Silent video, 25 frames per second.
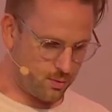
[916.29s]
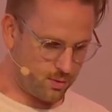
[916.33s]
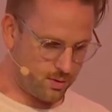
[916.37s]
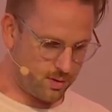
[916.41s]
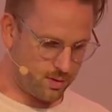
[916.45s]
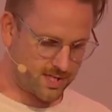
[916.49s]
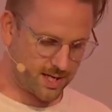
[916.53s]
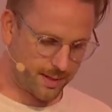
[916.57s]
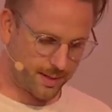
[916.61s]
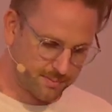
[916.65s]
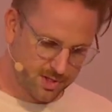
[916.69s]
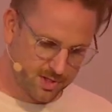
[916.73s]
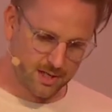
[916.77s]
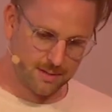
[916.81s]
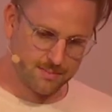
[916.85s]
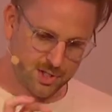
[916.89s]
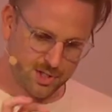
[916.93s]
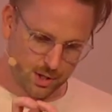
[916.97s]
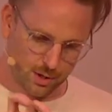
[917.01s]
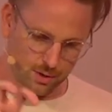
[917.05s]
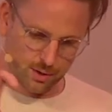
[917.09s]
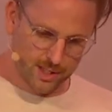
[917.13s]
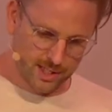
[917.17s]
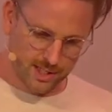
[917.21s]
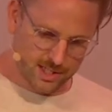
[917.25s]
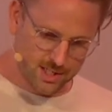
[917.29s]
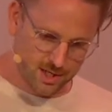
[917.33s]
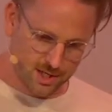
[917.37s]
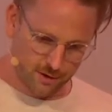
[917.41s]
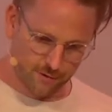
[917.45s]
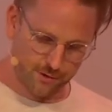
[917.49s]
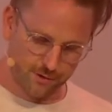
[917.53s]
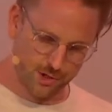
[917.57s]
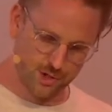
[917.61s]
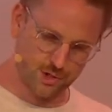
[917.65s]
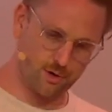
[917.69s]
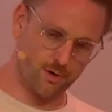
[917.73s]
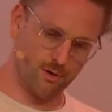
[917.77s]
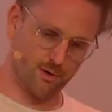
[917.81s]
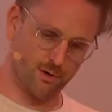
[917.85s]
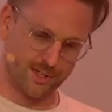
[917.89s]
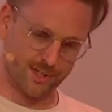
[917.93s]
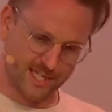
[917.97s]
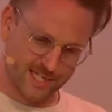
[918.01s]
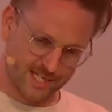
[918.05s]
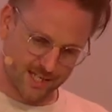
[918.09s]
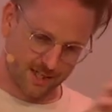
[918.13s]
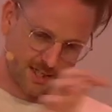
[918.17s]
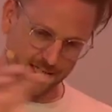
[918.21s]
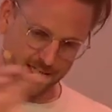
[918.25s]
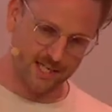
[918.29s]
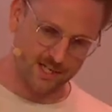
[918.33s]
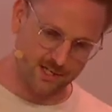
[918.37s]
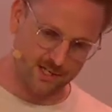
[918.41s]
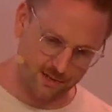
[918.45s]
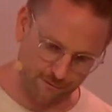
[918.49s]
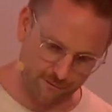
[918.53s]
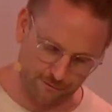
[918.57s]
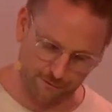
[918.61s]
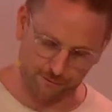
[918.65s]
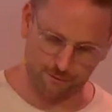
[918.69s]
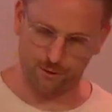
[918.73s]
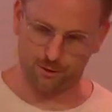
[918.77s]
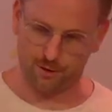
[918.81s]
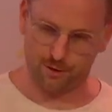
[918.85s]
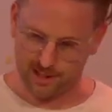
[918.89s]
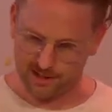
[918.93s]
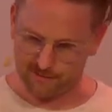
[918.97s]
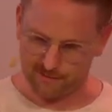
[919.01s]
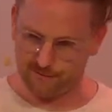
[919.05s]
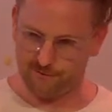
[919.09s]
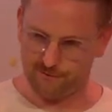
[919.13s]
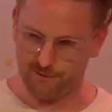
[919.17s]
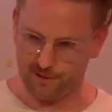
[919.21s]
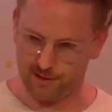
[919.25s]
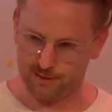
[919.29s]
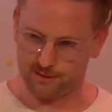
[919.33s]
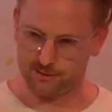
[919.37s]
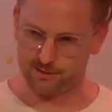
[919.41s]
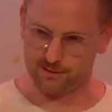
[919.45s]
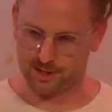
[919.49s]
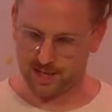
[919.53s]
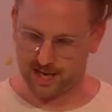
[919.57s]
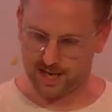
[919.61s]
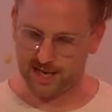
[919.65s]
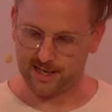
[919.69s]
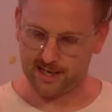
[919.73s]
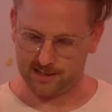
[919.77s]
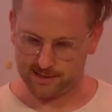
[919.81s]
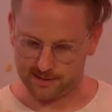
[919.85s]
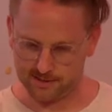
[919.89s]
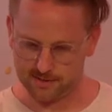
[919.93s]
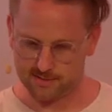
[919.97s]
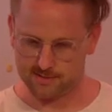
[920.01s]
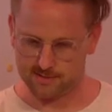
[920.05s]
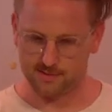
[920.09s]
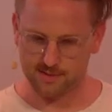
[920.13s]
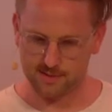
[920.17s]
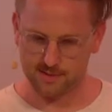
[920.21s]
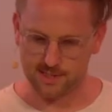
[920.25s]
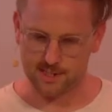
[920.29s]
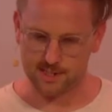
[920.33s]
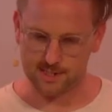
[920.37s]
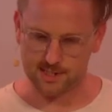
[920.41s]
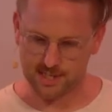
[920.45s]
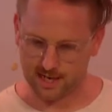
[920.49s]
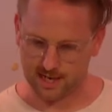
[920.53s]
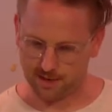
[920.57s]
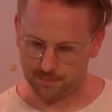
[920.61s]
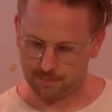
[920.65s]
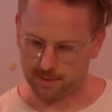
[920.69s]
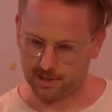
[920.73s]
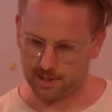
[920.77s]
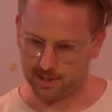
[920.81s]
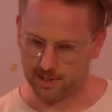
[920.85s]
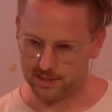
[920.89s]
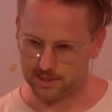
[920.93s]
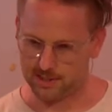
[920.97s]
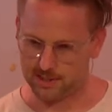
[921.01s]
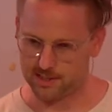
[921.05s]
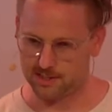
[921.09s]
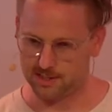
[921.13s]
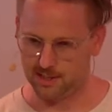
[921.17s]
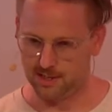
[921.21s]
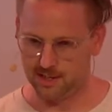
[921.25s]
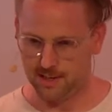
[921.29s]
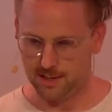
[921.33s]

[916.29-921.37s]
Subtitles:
sometimes you look at self-control in this list of fruit and it feels like it sits out of place.